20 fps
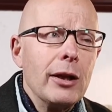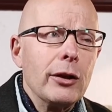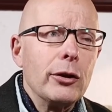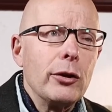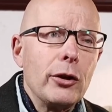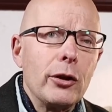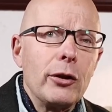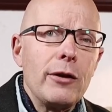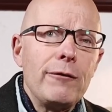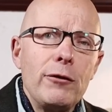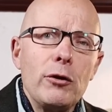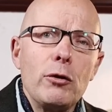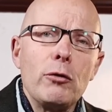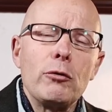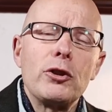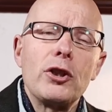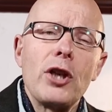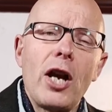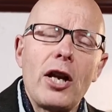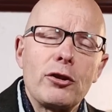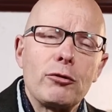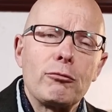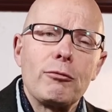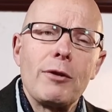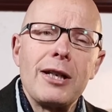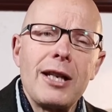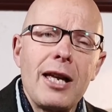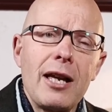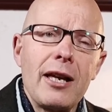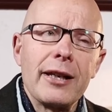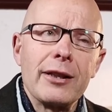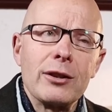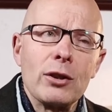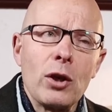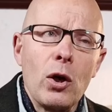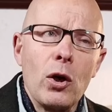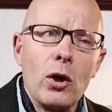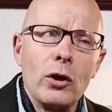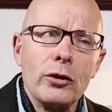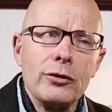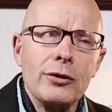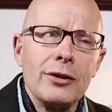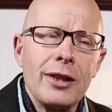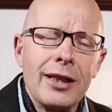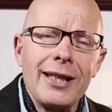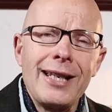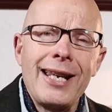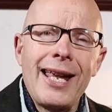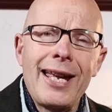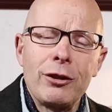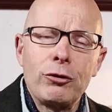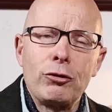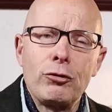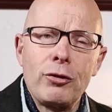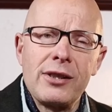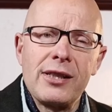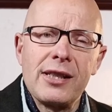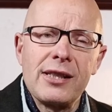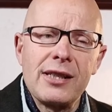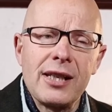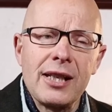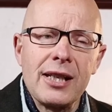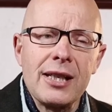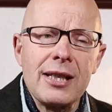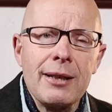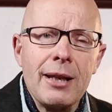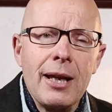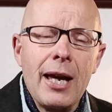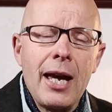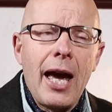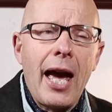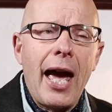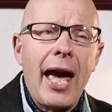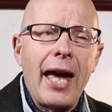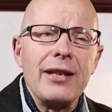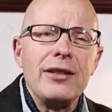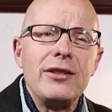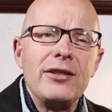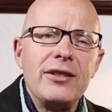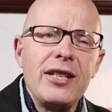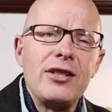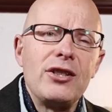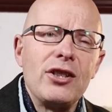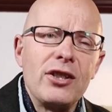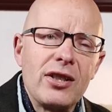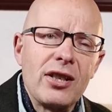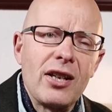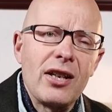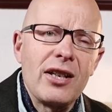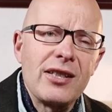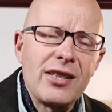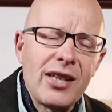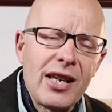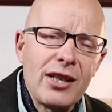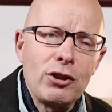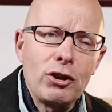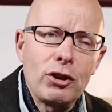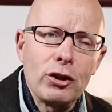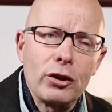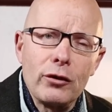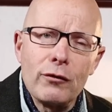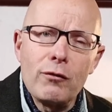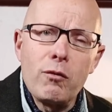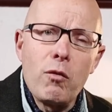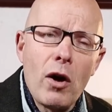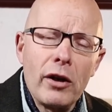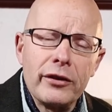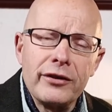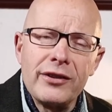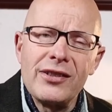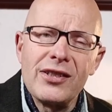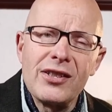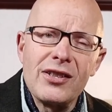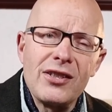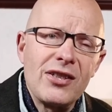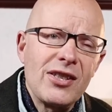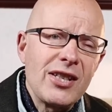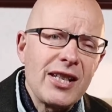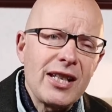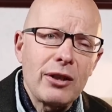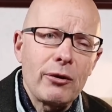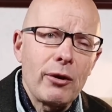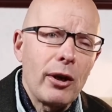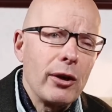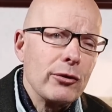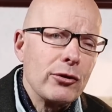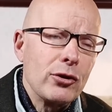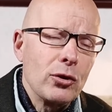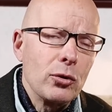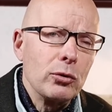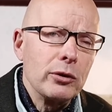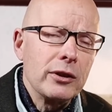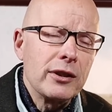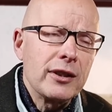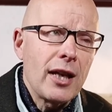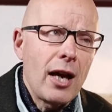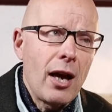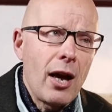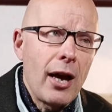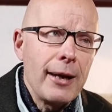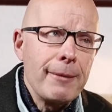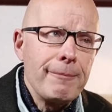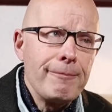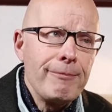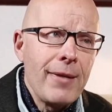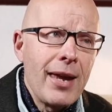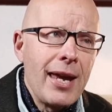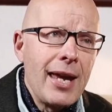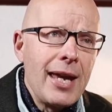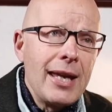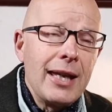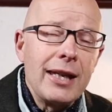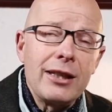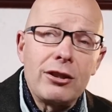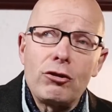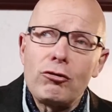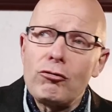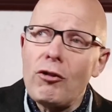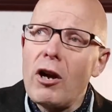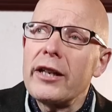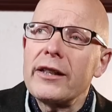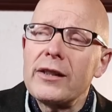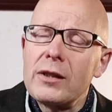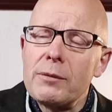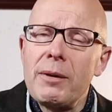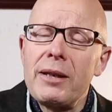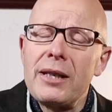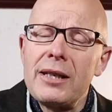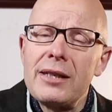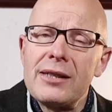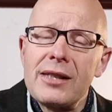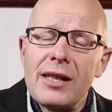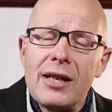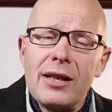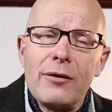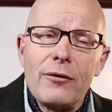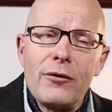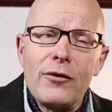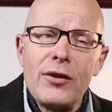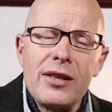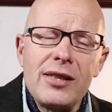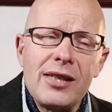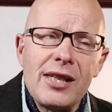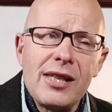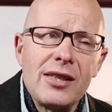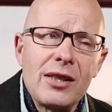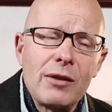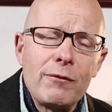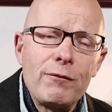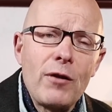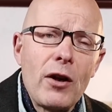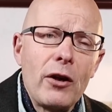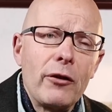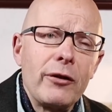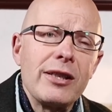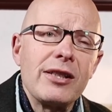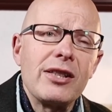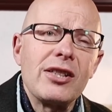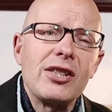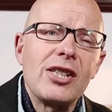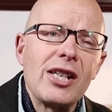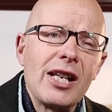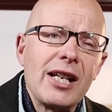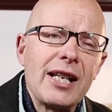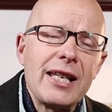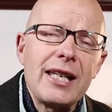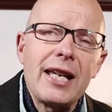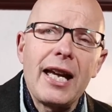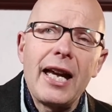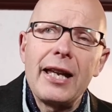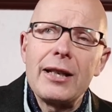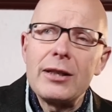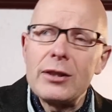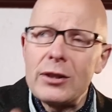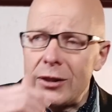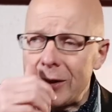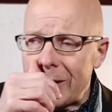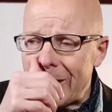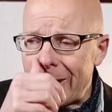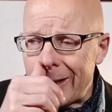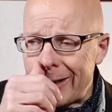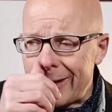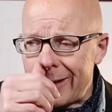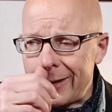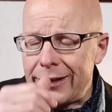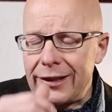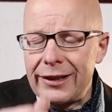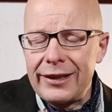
You know, if you're just reliant on electricity and digitization of ones and zeros all the time, it strikes me as this is a very silly and uh,